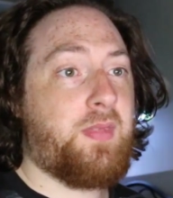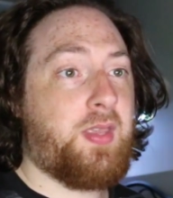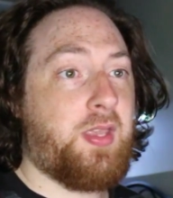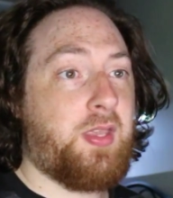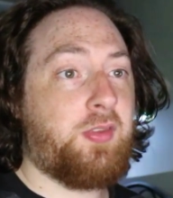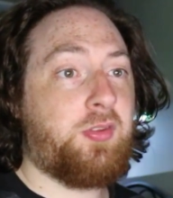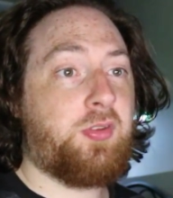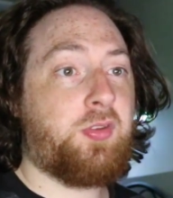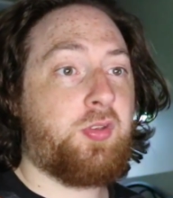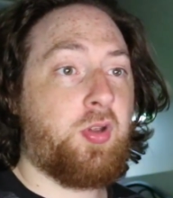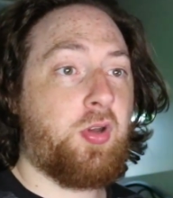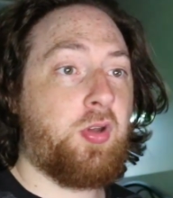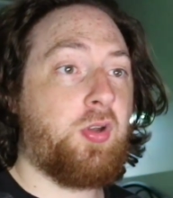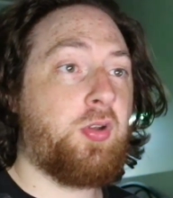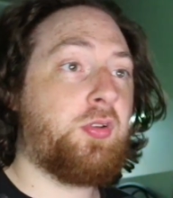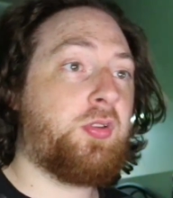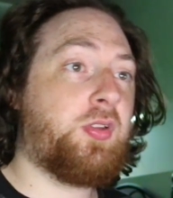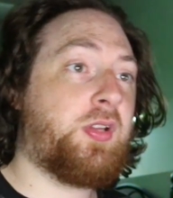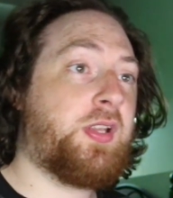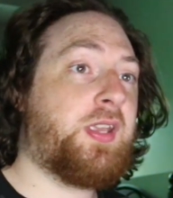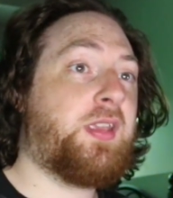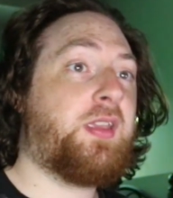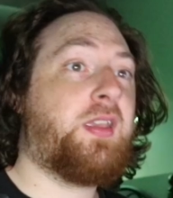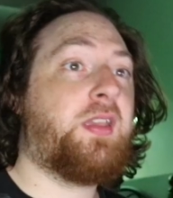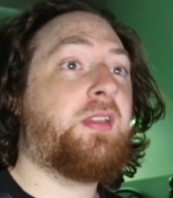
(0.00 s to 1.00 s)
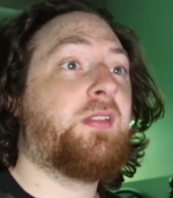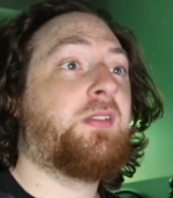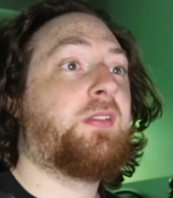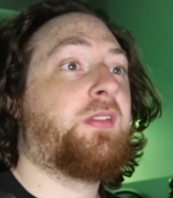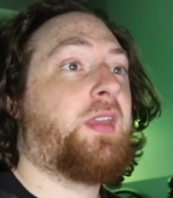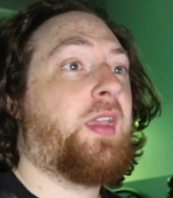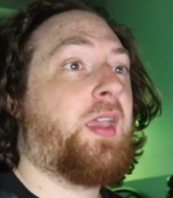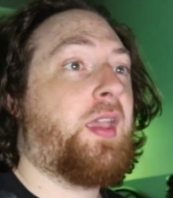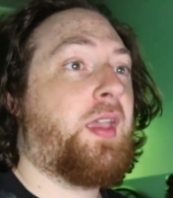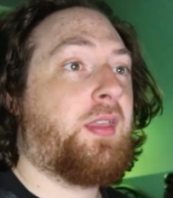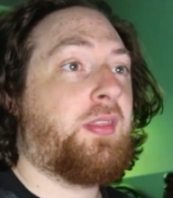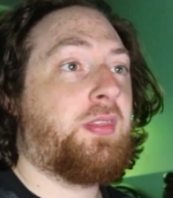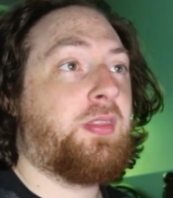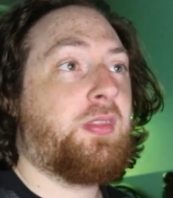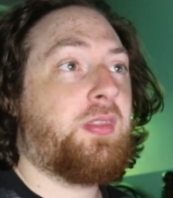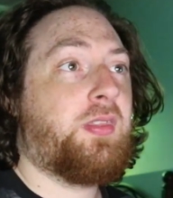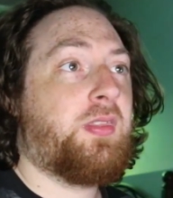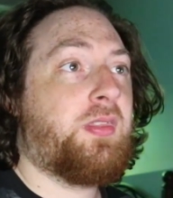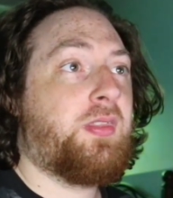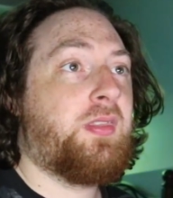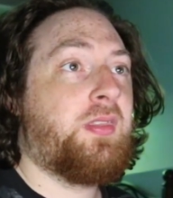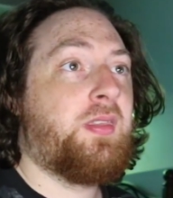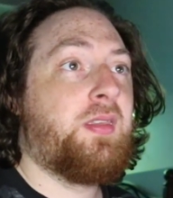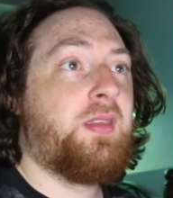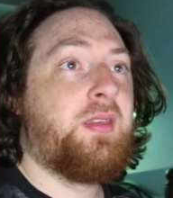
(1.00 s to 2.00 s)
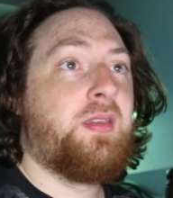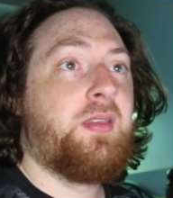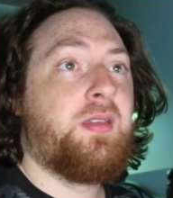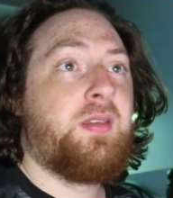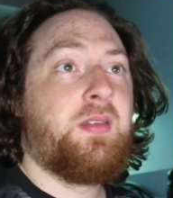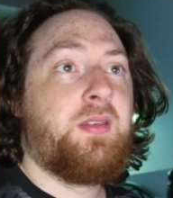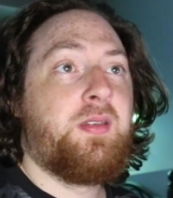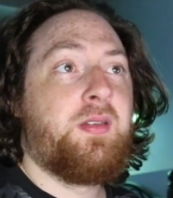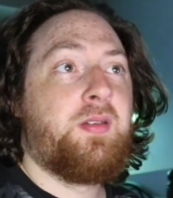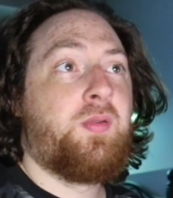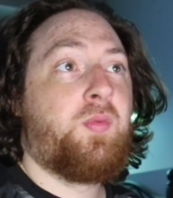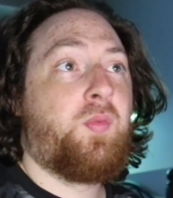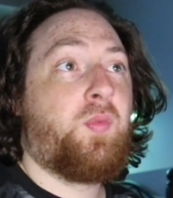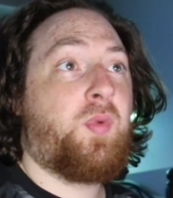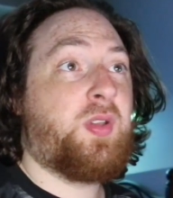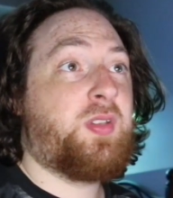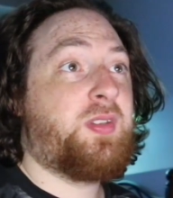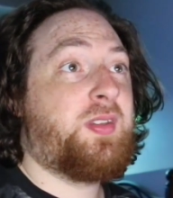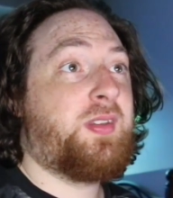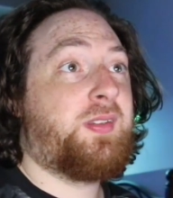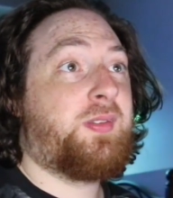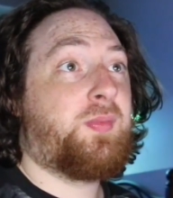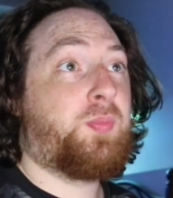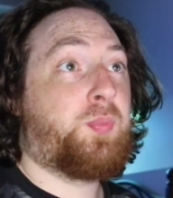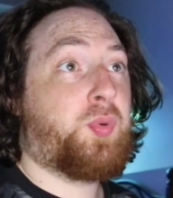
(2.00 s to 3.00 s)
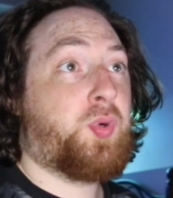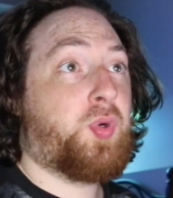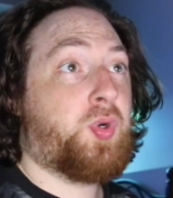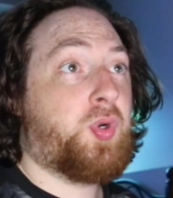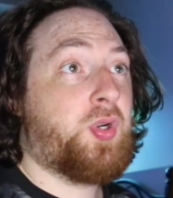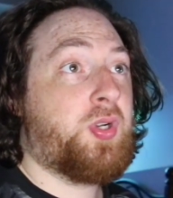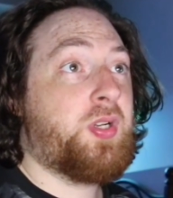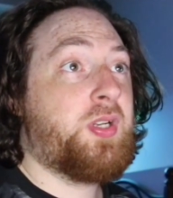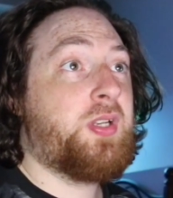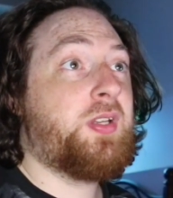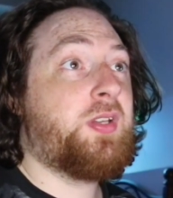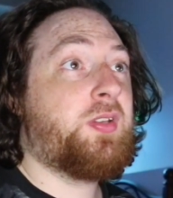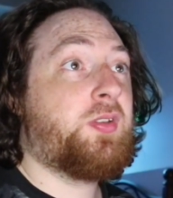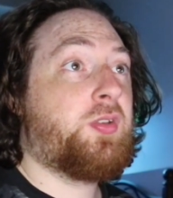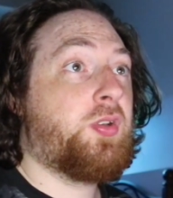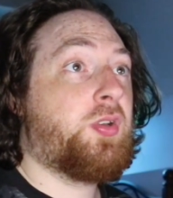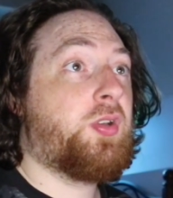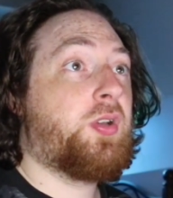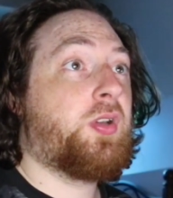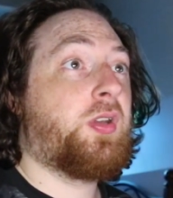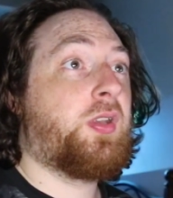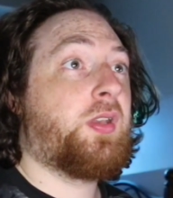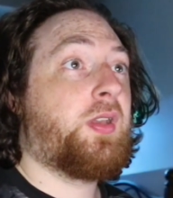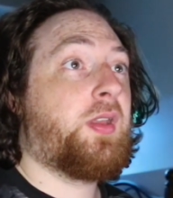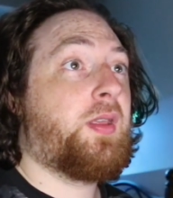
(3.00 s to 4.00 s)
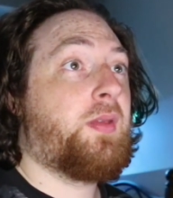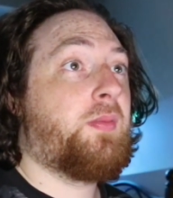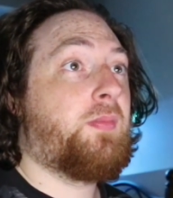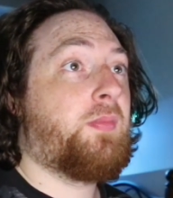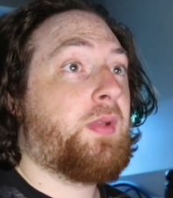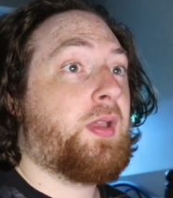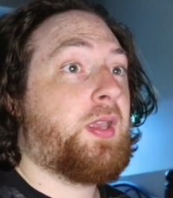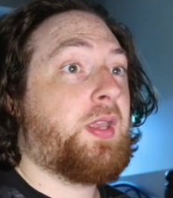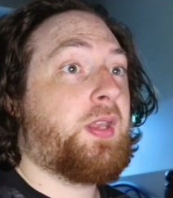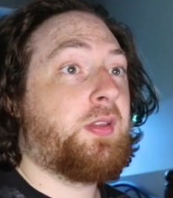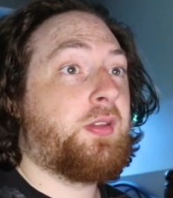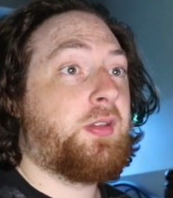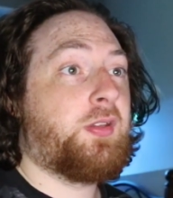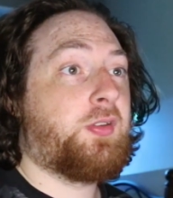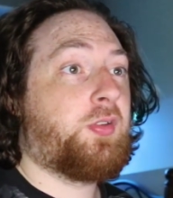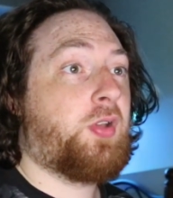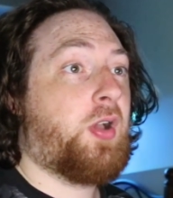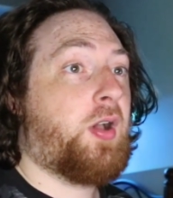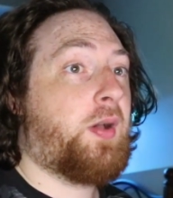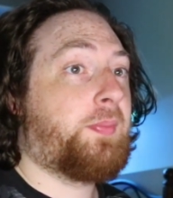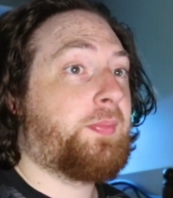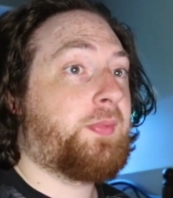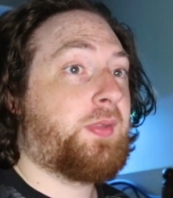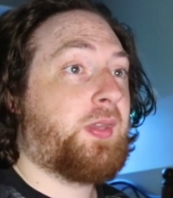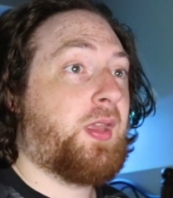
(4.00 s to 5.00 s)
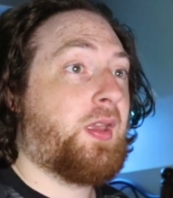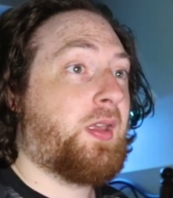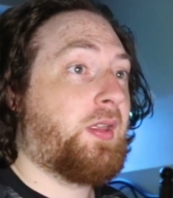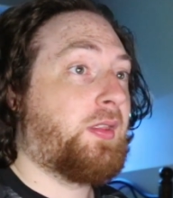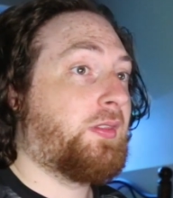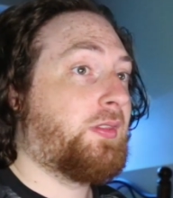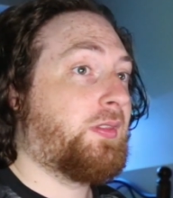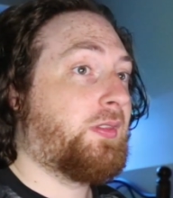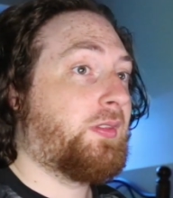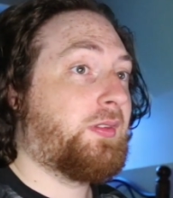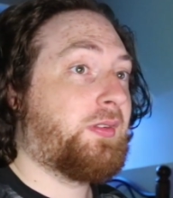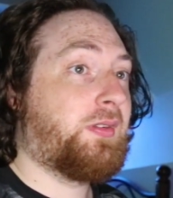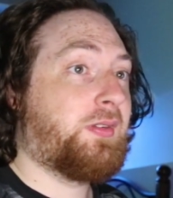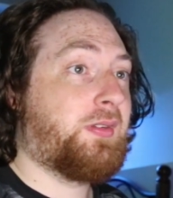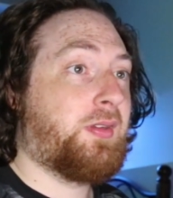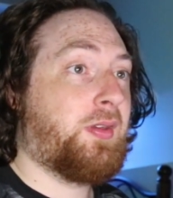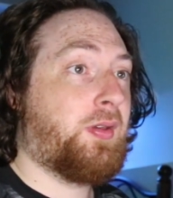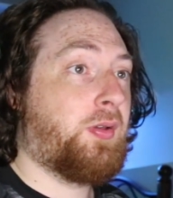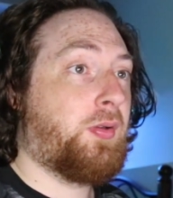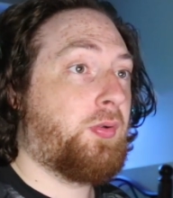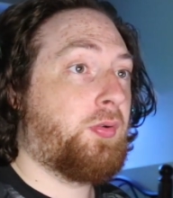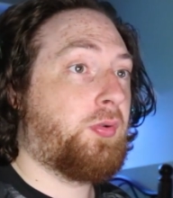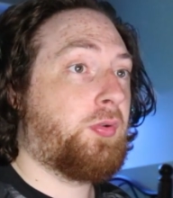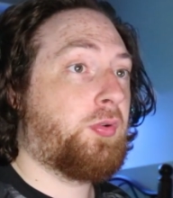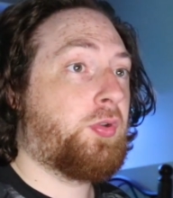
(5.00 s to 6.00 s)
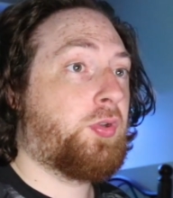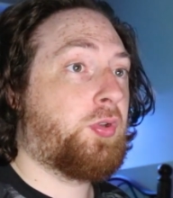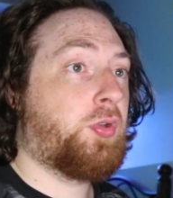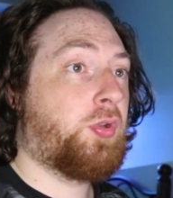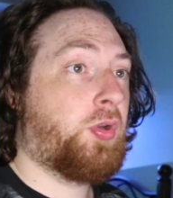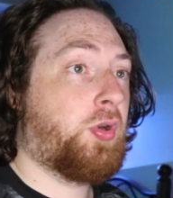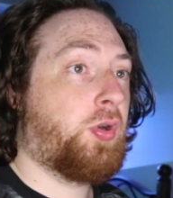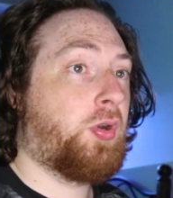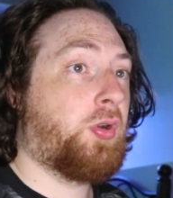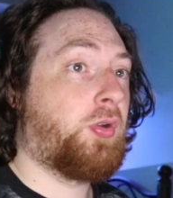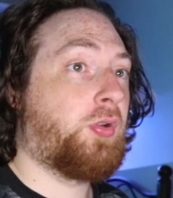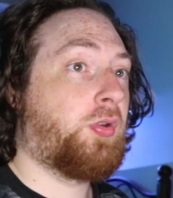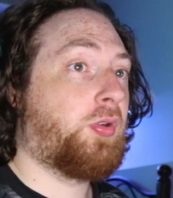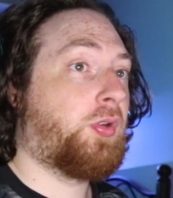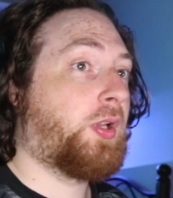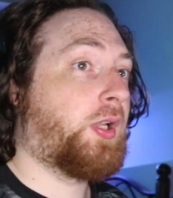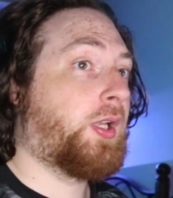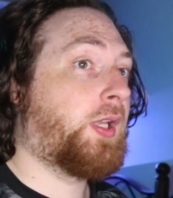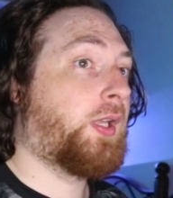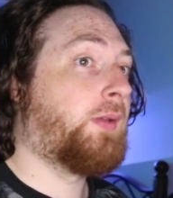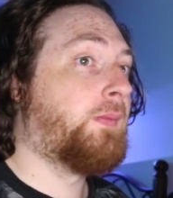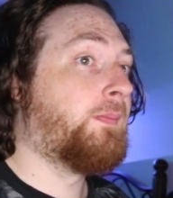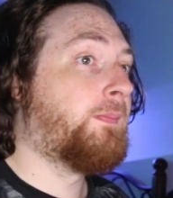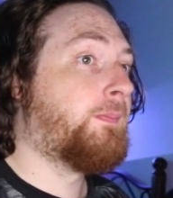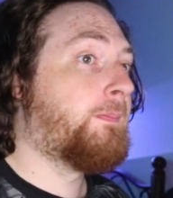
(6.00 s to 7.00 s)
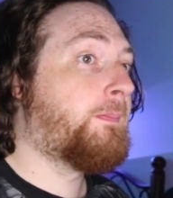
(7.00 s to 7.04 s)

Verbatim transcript: He's currently in 10th, which is pretty good in the top 10th, so currently,